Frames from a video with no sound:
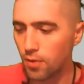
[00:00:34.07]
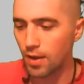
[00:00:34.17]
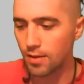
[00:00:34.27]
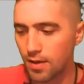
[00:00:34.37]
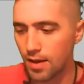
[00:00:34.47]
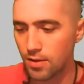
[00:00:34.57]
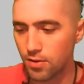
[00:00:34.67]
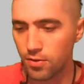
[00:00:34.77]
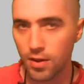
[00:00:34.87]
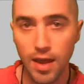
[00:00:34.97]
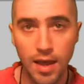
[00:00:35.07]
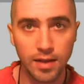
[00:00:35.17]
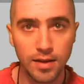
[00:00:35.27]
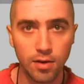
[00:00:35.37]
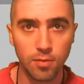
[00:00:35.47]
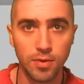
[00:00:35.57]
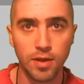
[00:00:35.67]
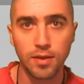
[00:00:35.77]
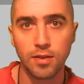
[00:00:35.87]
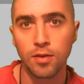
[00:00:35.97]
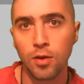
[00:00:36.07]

attach the Andy objects